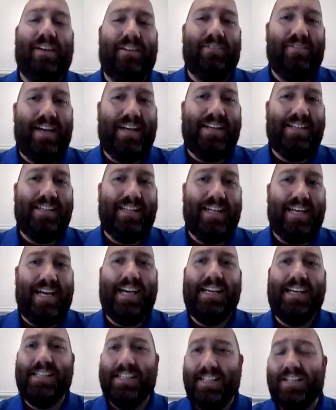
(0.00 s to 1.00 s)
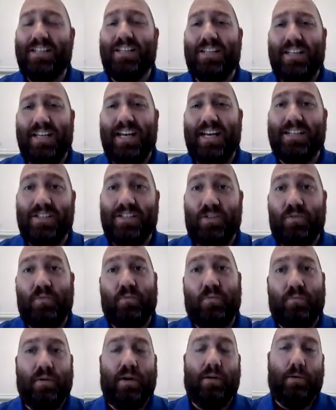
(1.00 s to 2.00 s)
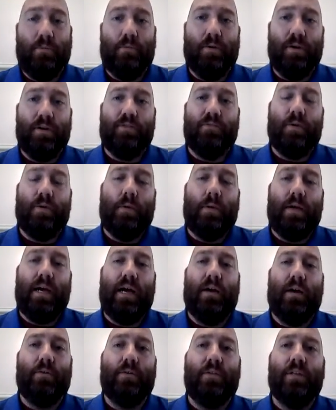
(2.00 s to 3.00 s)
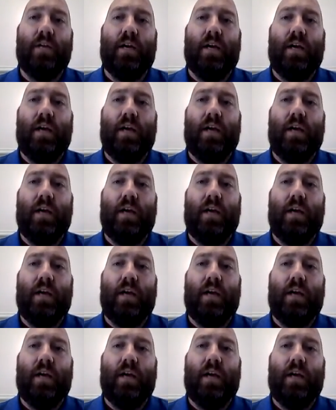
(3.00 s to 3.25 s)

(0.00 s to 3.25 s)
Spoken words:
If that's the case, then yes, you probably want to throw it out.